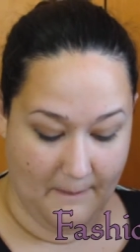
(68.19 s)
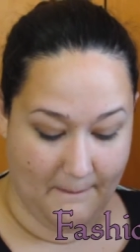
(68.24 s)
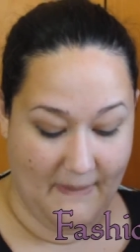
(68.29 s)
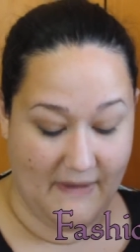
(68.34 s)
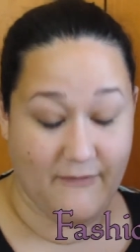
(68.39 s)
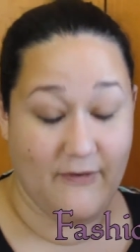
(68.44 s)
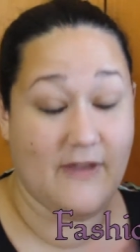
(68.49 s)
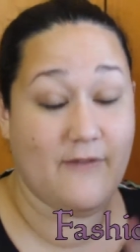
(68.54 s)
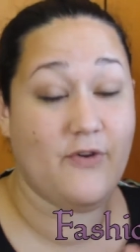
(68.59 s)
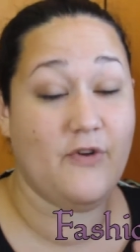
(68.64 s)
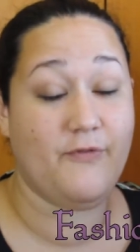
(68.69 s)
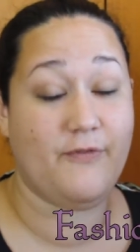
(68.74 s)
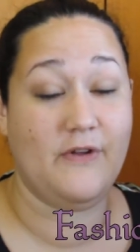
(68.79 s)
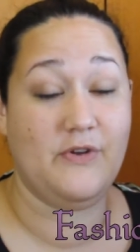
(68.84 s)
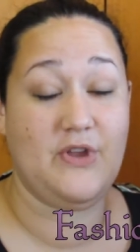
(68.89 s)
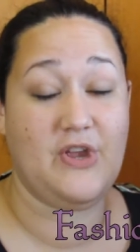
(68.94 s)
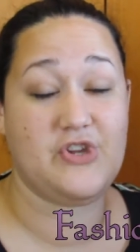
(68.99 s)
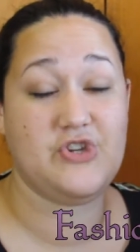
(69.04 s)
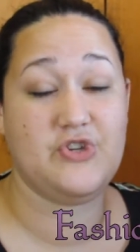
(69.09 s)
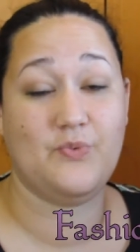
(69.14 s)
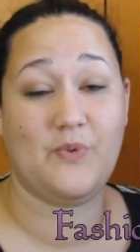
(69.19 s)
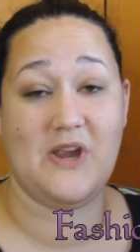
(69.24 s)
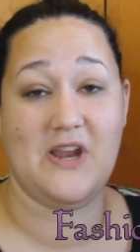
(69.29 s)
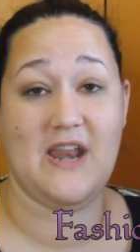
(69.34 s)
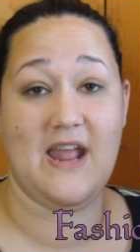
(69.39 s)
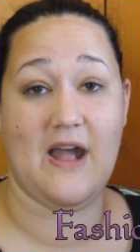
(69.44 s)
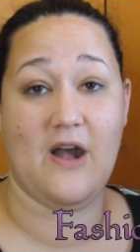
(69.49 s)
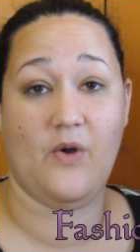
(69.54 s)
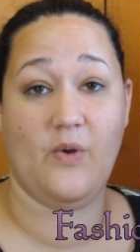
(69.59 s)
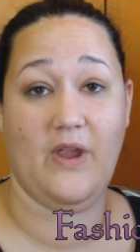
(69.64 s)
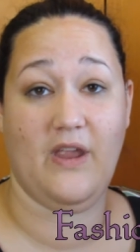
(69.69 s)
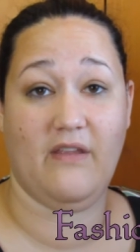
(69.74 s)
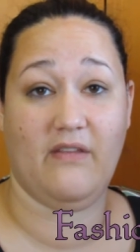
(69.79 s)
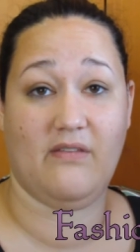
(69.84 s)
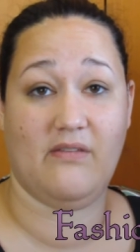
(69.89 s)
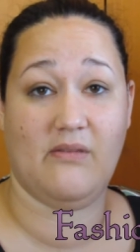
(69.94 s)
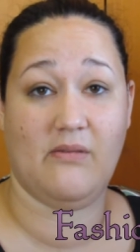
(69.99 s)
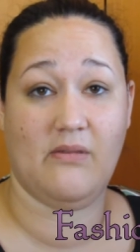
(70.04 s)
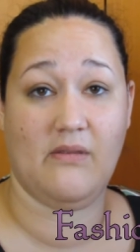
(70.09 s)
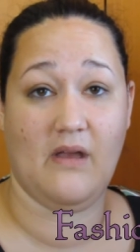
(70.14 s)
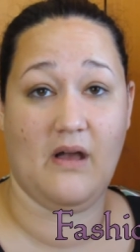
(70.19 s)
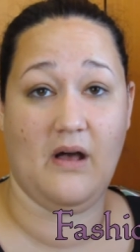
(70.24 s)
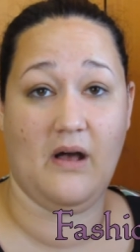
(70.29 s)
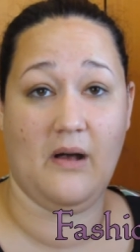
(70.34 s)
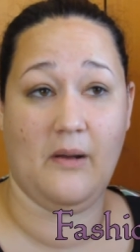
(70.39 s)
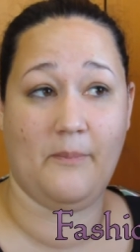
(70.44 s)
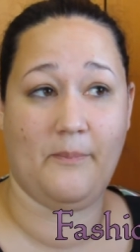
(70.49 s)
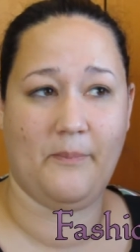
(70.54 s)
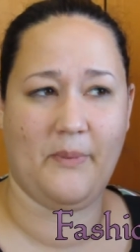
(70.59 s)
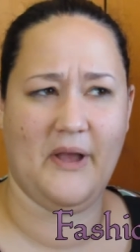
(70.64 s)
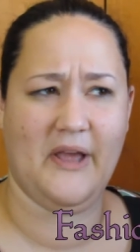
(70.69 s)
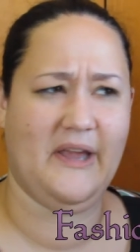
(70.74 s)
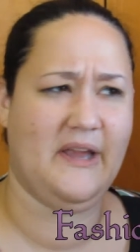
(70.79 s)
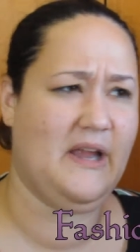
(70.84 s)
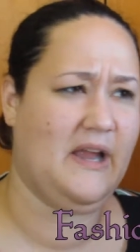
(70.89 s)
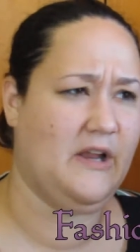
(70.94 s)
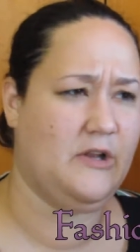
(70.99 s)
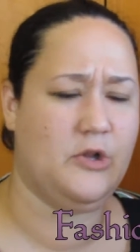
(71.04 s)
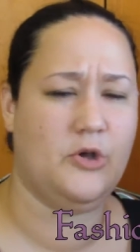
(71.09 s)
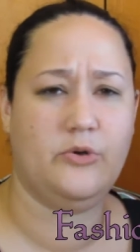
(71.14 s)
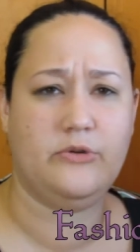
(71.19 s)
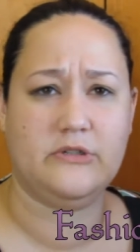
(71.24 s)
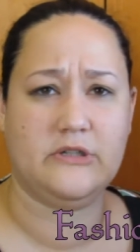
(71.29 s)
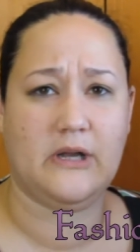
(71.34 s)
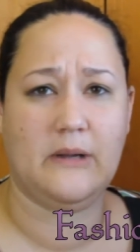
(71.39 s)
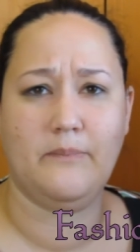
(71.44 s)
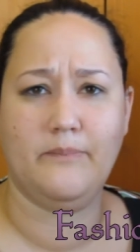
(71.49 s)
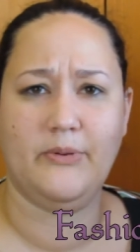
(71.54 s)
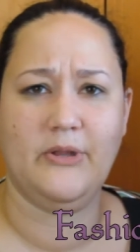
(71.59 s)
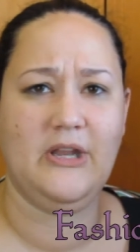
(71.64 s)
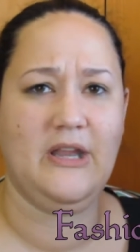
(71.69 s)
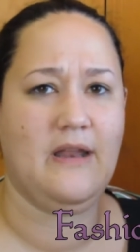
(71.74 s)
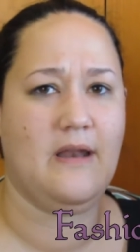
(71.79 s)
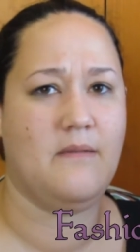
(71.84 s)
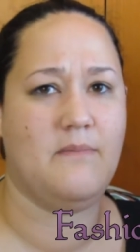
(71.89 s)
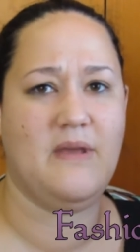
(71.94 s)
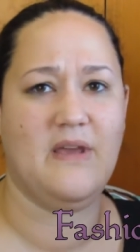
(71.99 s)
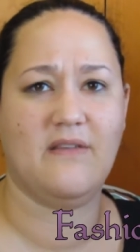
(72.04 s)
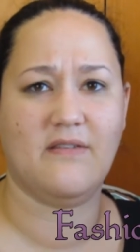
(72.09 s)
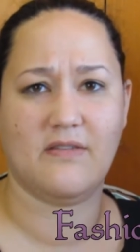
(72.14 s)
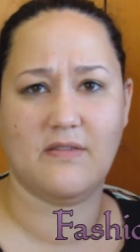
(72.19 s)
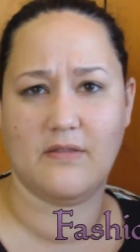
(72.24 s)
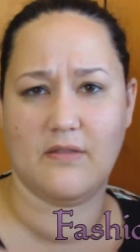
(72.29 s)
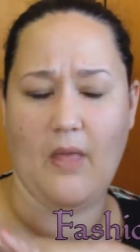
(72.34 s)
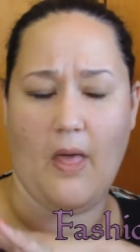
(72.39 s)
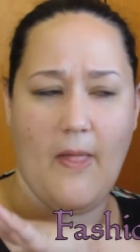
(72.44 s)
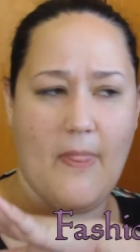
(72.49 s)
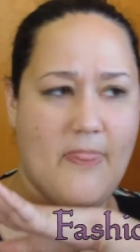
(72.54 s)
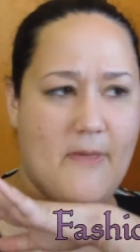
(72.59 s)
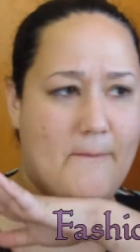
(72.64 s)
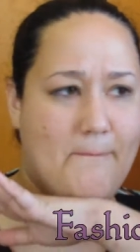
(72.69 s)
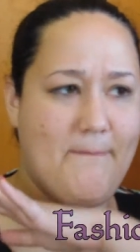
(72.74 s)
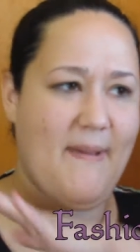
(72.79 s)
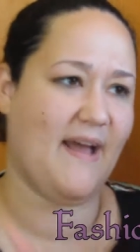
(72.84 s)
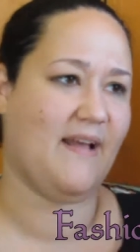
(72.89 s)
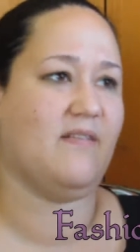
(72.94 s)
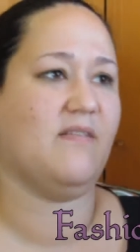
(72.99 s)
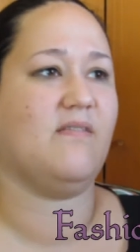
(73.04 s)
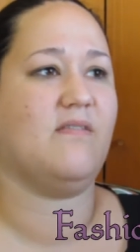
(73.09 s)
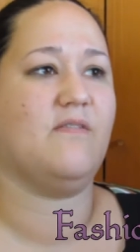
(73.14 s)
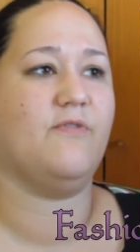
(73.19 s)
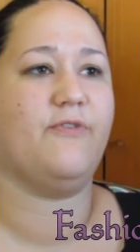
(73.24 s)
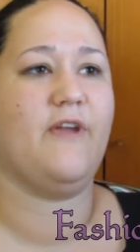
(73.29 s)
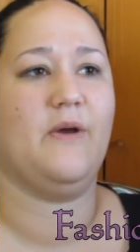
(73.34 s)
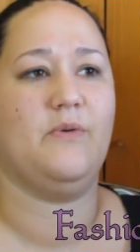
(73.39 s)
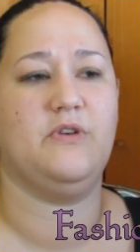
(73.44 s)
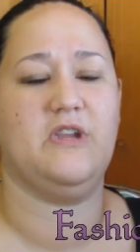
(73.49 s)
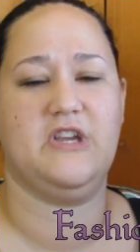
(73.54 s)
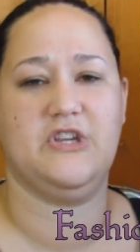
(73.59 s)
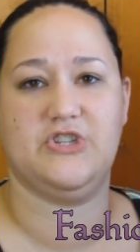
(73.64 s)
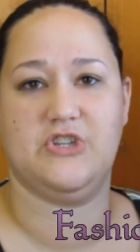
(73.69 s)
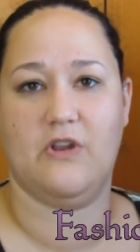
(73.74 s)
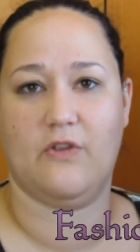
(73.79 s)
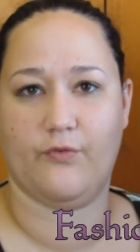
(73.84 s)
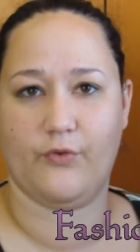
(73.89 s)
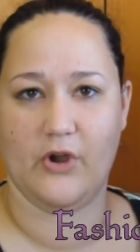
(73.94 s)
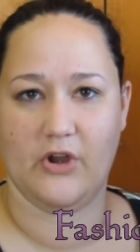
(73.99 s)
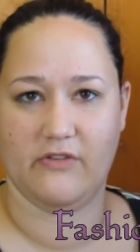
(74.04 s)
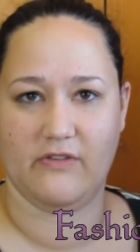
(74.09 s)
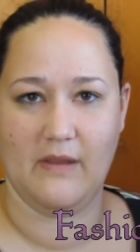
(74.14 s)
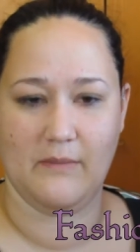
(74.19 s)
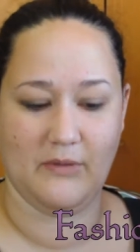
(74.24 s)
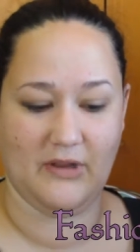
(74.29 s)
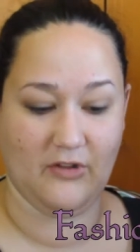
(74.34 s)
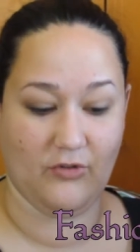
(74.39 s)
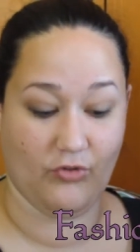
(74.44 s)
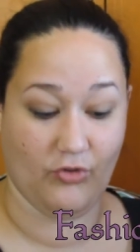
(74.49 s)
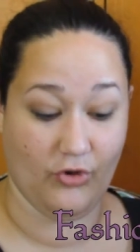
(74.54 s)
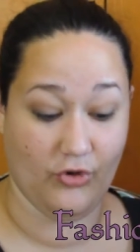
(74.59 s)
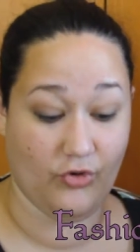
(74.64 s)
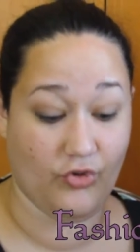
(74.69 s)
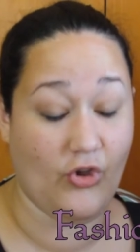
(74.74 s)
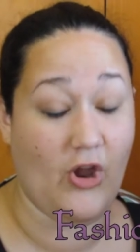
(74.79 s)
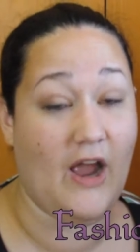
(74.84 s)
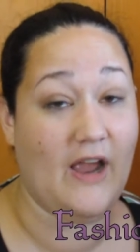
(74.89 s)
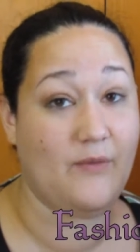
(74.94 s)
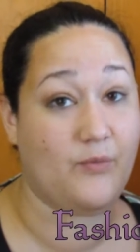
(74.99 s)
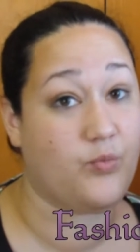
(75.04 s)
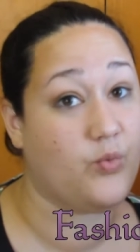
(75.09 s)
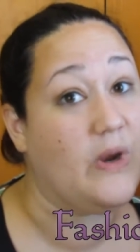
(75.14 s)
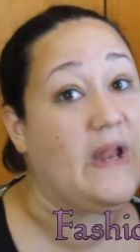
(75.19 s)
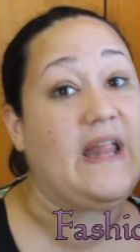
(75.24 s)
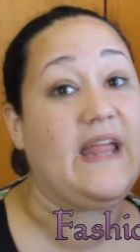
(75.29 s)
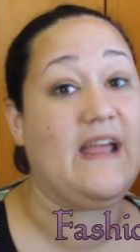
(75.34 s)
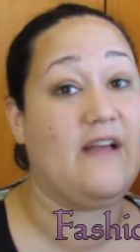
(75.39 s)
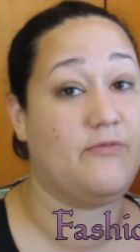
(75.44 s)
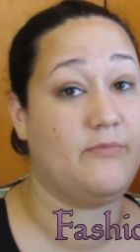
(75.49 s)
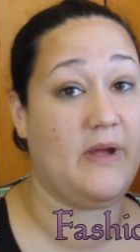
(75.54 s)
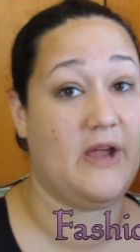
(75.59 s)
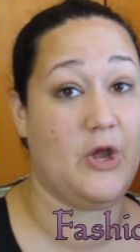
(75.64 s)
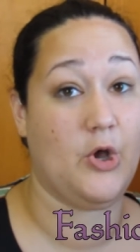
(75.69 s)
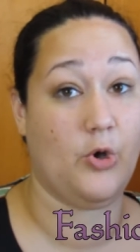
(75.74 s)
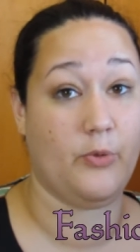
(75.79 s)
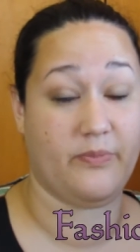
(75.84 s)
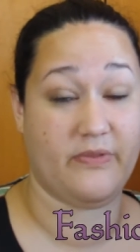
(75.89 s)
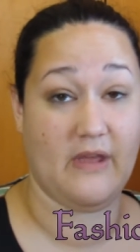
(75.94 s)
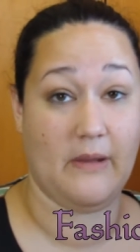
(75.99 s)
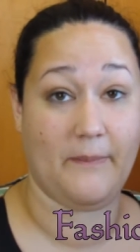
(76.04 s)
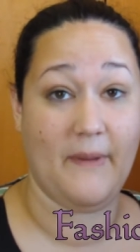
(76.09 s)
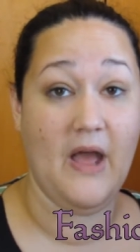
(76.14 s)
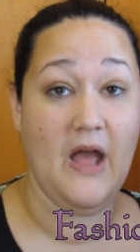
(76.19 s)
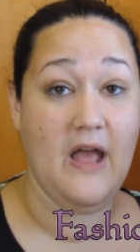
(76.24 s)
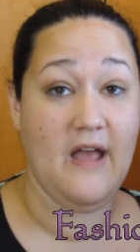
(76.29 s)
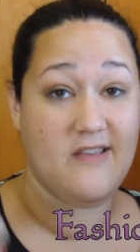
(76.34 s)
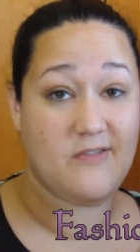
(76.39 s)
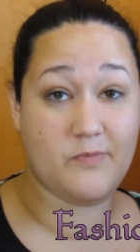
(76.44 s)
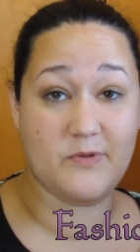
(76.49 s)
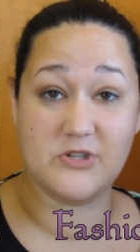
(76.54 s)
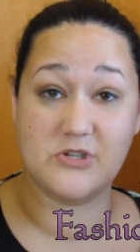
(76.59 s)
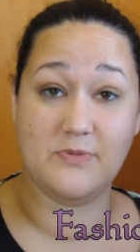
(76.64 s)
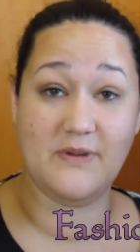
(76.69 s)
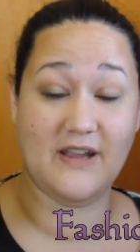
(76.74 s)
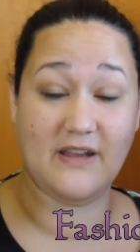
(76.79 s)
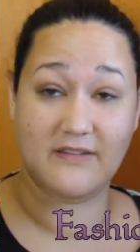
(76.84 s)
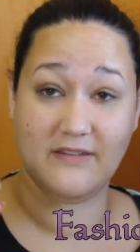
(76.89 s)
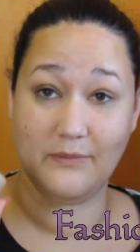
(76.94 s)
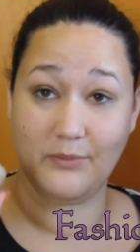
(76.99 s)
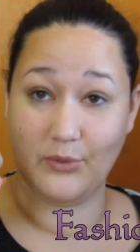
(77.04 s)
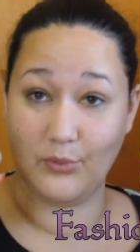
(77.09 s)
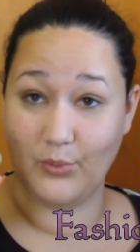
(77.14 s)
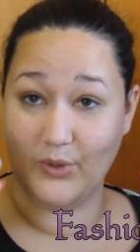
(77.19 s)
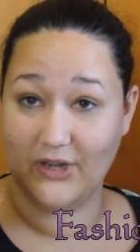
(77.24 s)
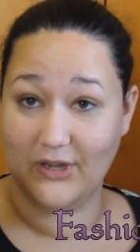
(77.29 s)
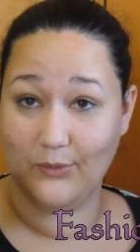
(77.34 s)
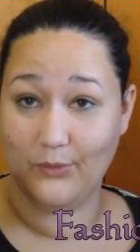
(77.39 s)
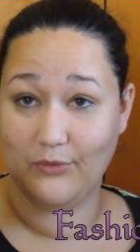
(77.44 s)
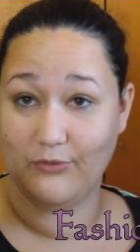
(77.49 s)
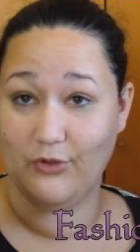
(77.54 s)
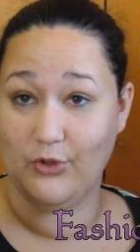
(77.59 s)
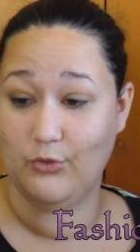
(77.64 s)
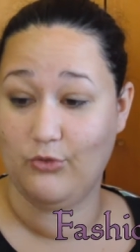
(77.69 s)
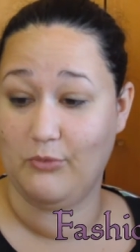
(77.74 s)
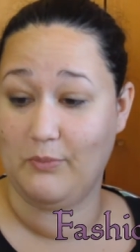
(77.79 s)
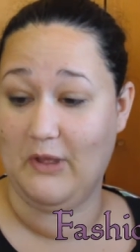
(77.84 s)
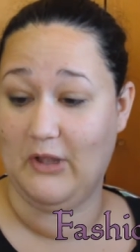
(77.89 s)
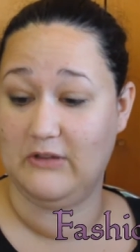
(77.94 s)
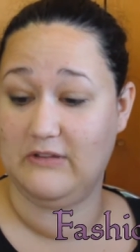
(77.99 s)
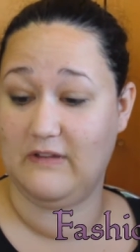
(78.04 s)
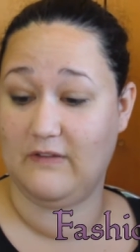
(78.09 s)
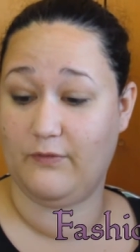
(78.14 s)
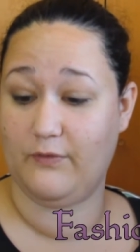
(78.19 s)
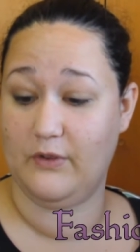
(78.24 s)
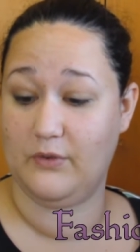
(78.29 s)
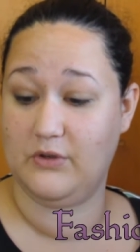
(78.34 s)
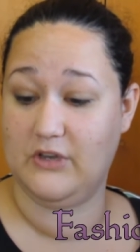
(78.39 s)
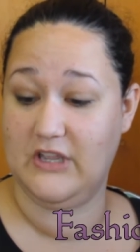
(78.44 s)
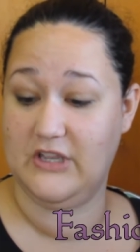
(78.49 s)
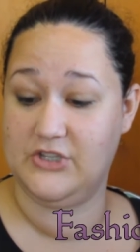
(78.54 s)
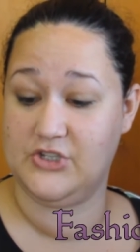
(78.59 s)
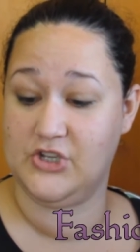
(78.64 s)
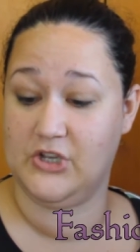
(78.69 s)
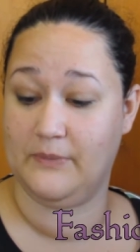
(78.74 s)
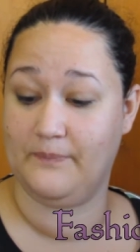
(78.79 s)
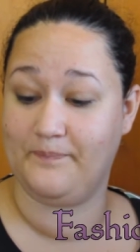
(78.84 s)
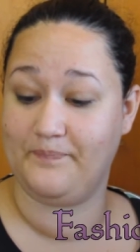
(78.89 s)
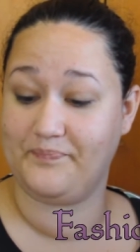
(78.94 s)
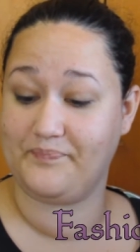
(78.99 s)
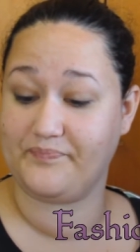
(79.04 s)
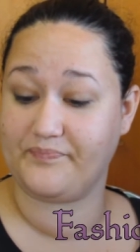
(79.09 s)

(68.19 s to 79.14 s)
My favorite foundation right now is by a local company. It makes the best foundation as far as I'm concerned. So I really have my hopes up, especially because I've been reading reviews about this foundation.